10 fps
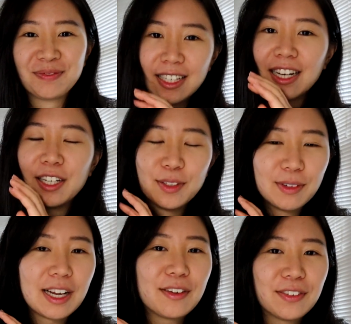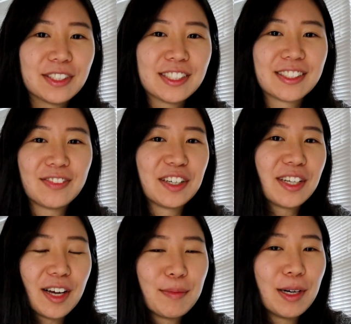I know, when I first found
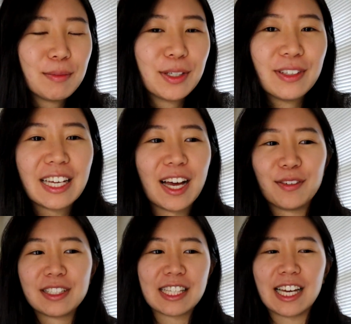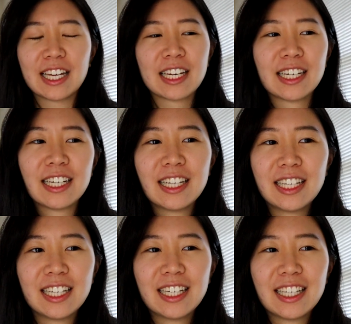out about mewing, I was like,
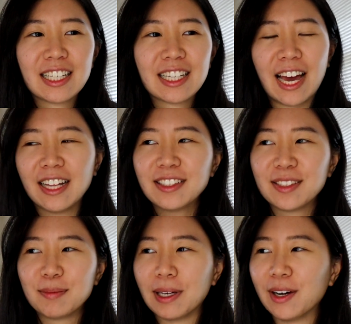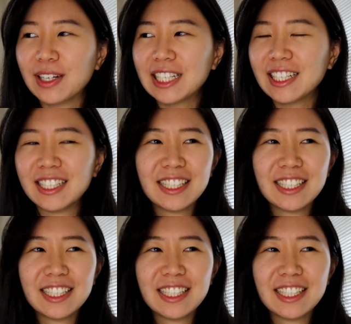cats meowing?